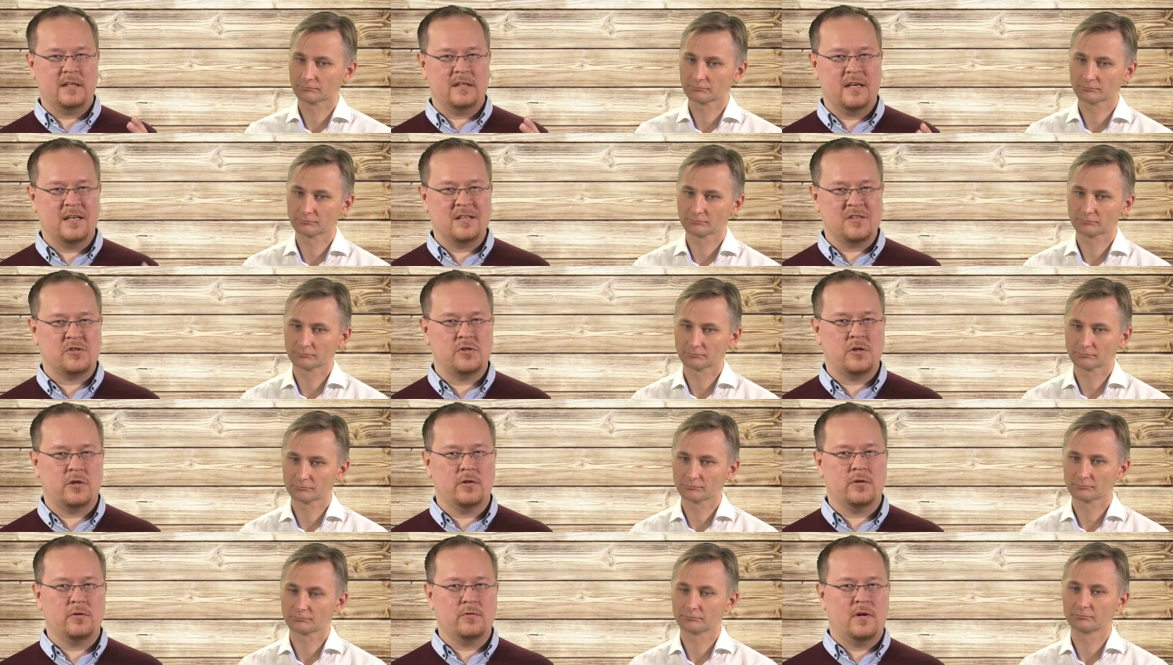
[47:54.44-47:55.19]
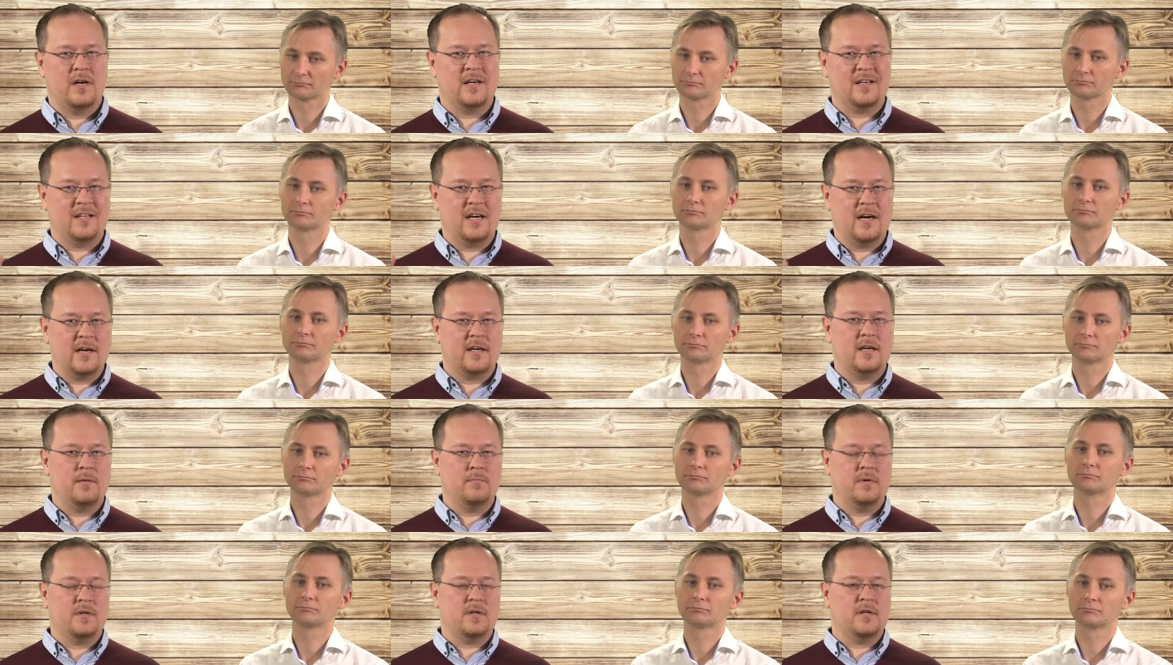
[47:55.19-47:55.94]
Speaker 1: in ALSO, you are
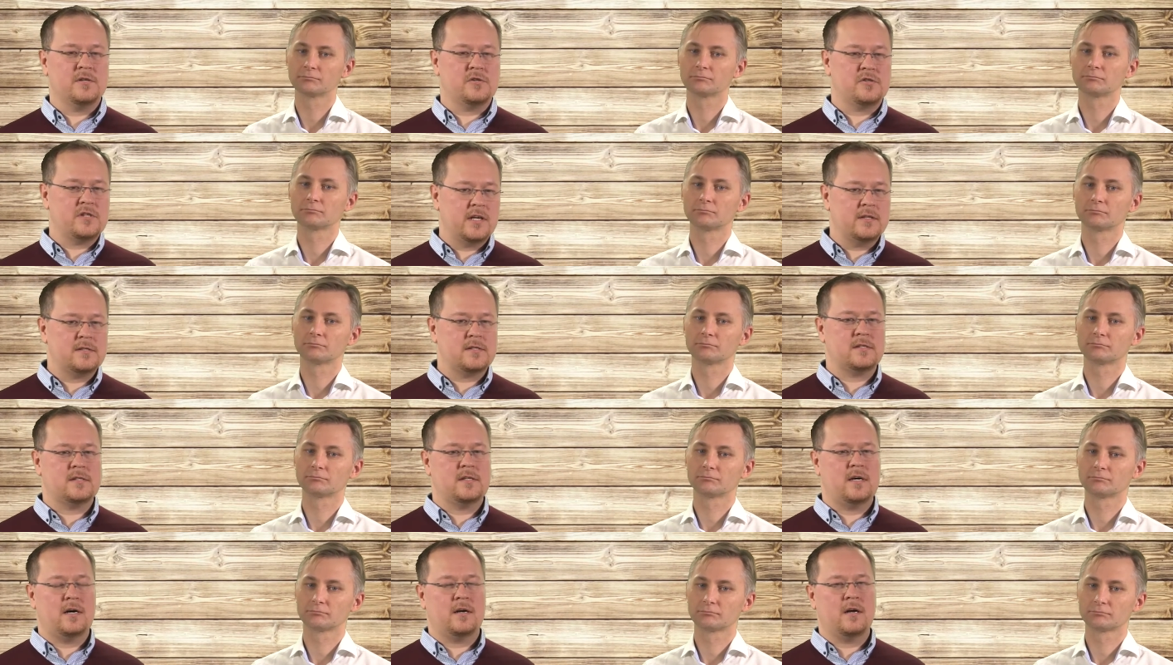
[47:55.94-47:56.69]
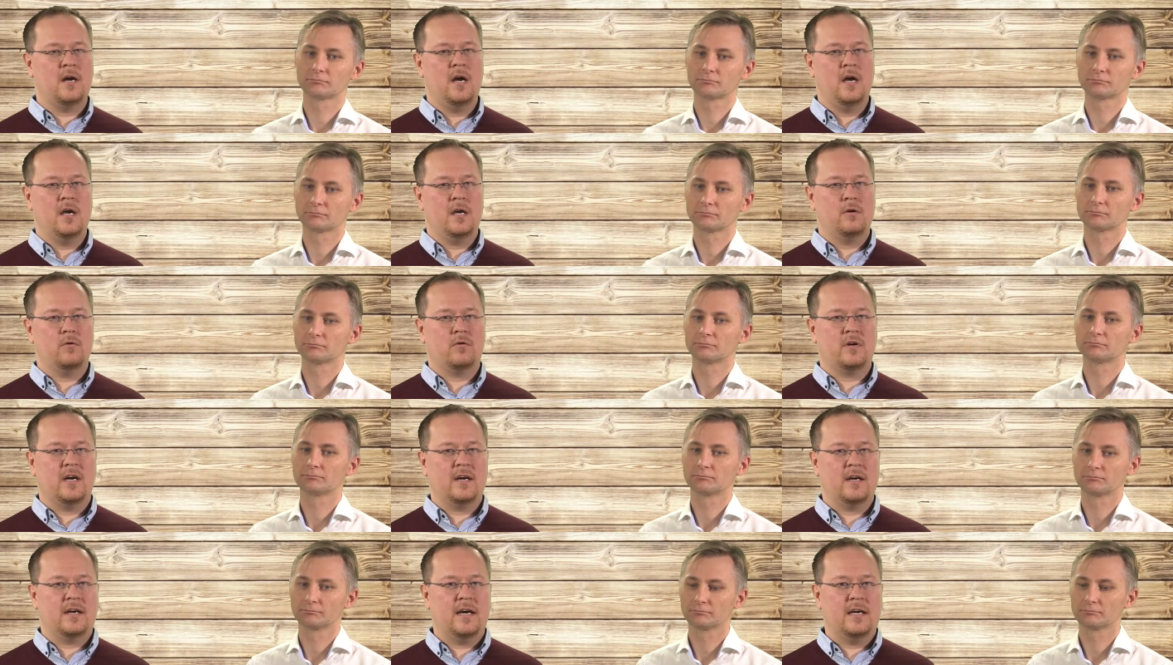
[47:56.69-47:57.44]
lucky, because chances are you
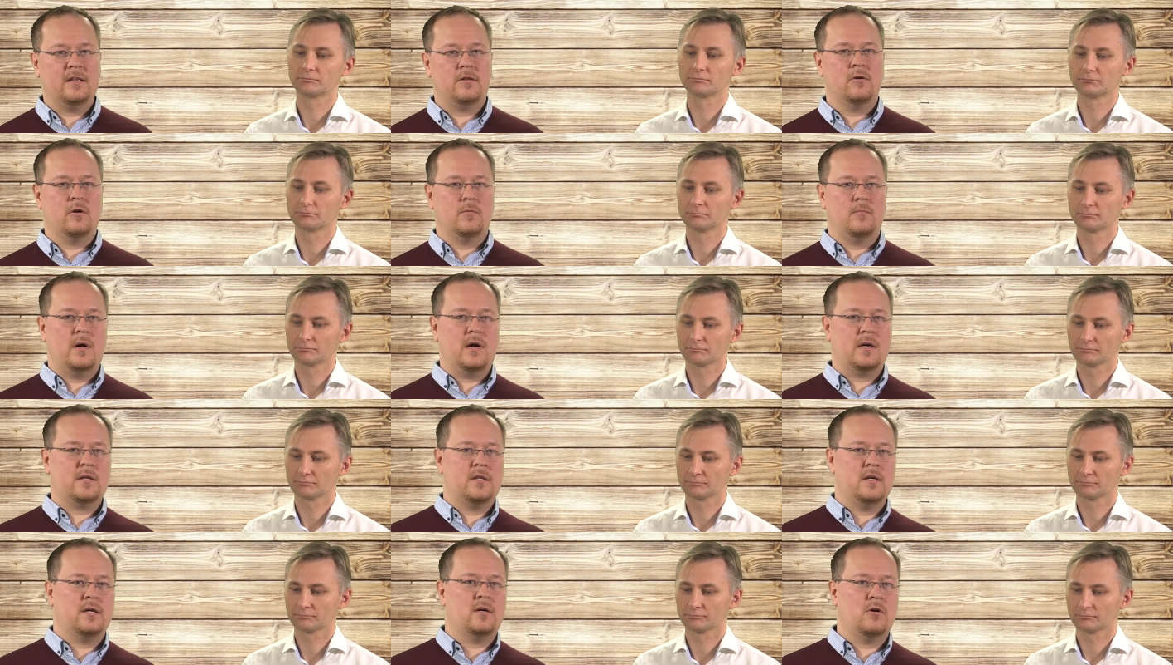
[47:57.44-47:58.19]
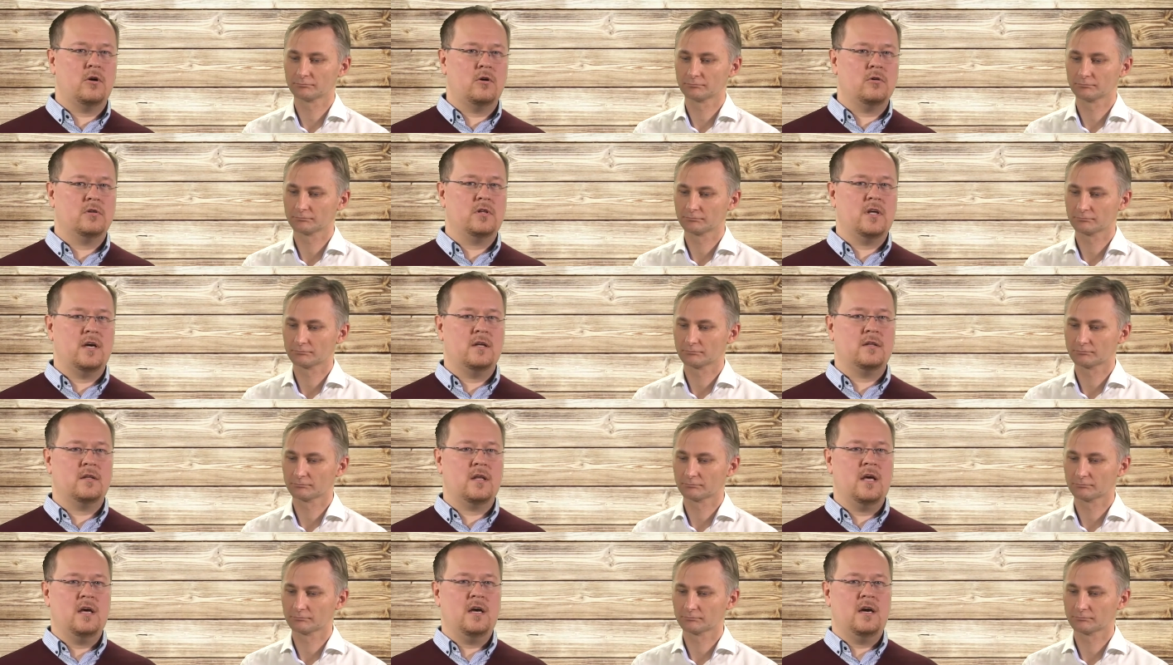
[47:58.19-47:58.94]
can get your marketing
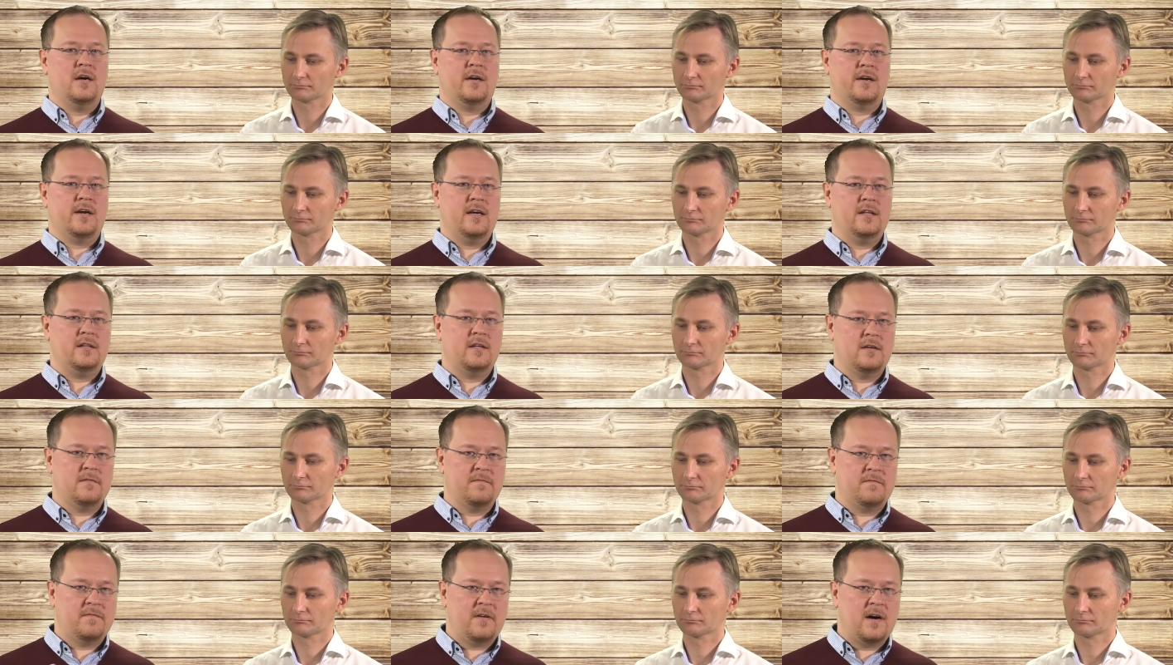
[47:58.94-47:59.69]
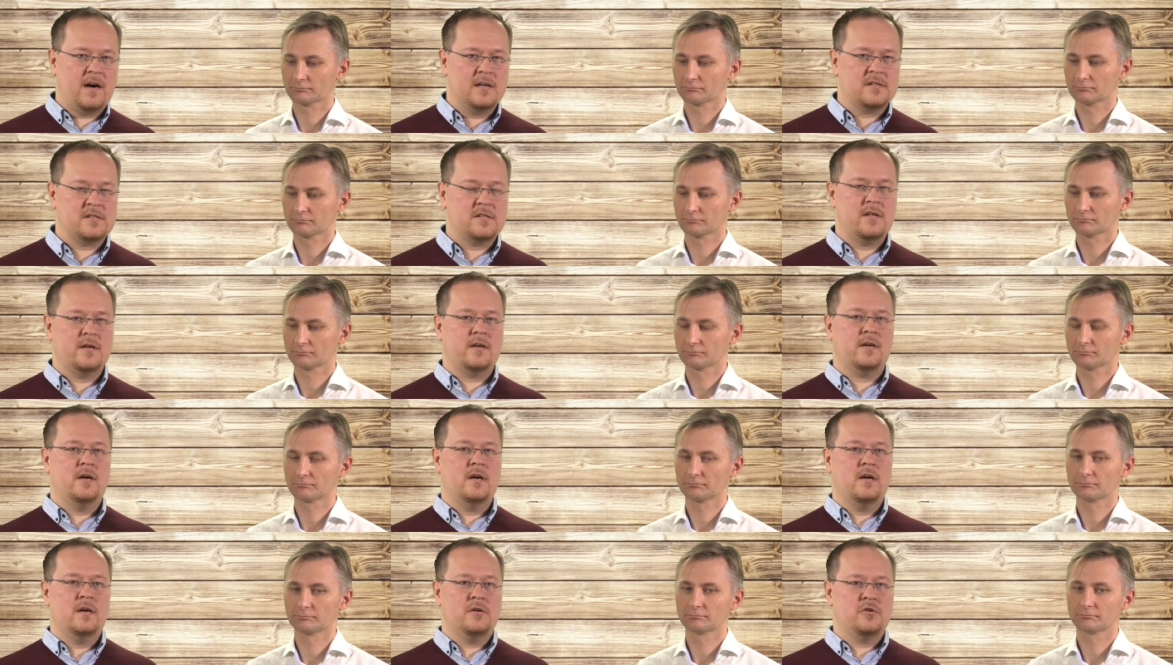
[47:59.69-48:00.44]
content ready
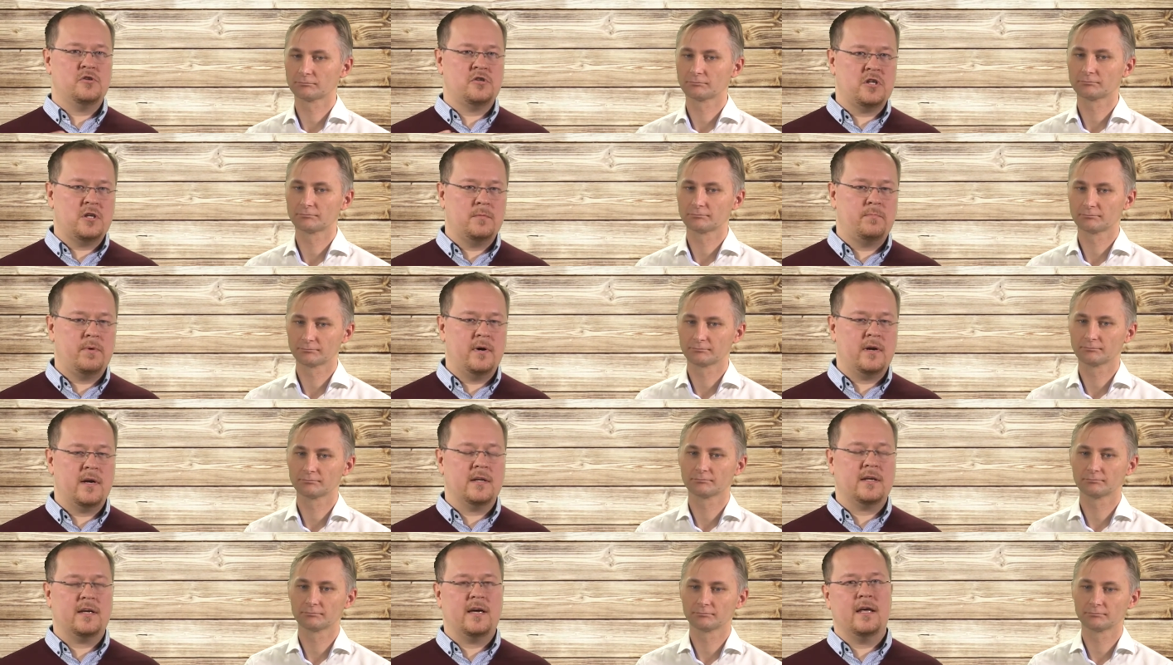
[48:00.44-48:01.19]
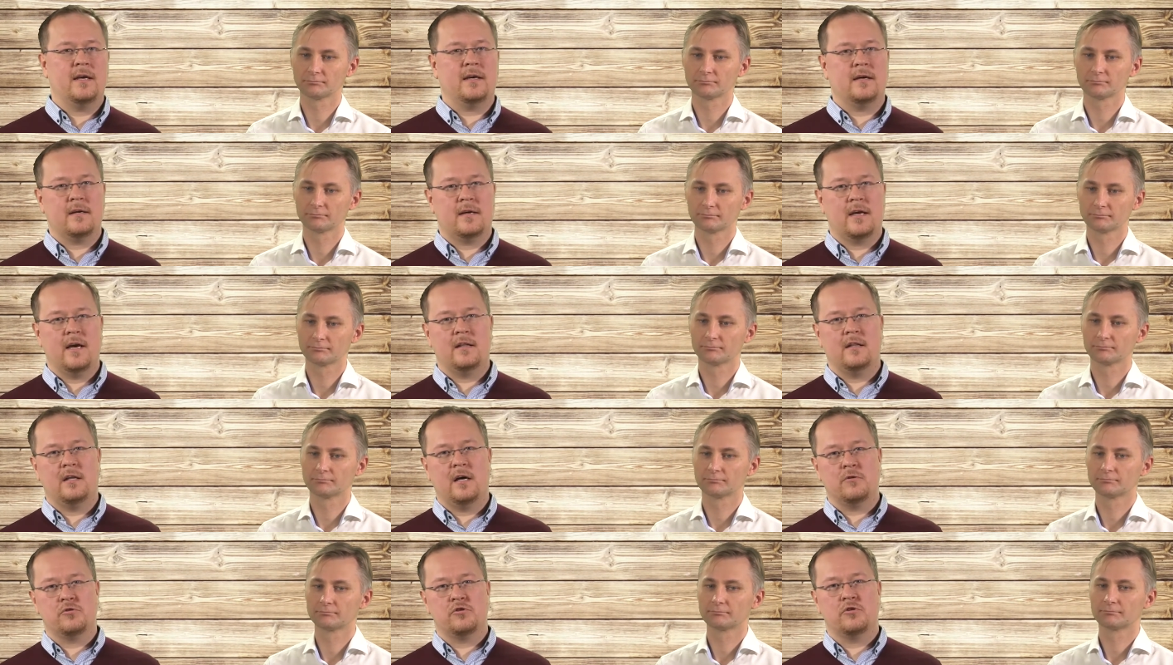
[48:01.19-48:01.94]
faster, cheaper, and can, can
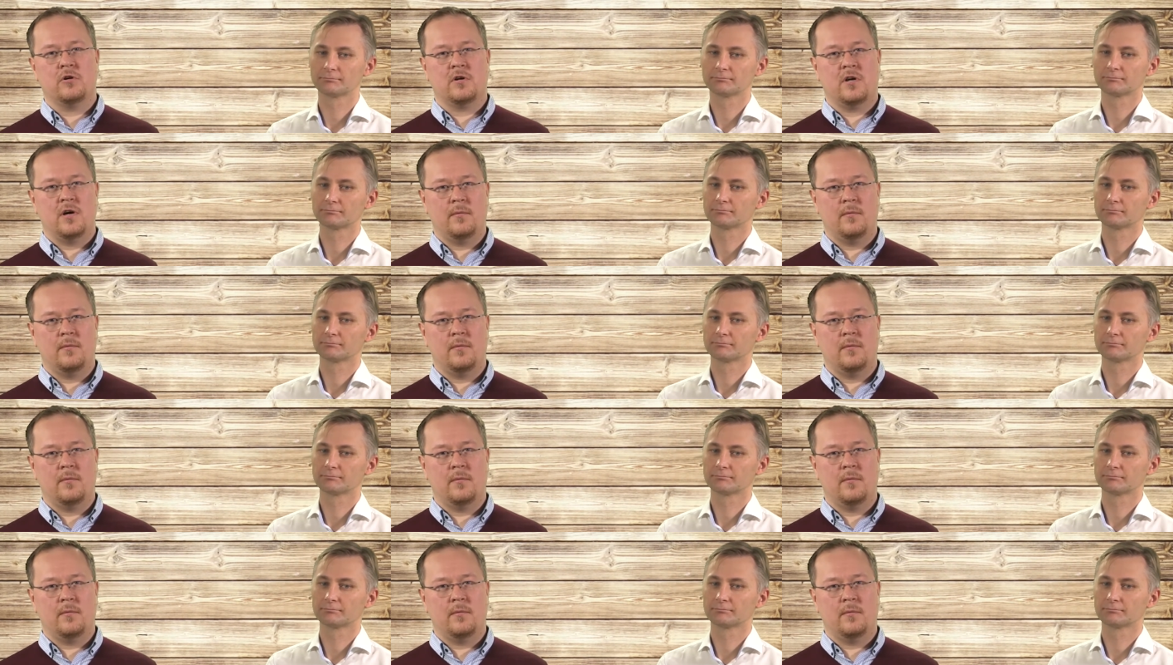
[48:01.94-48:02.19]
launch your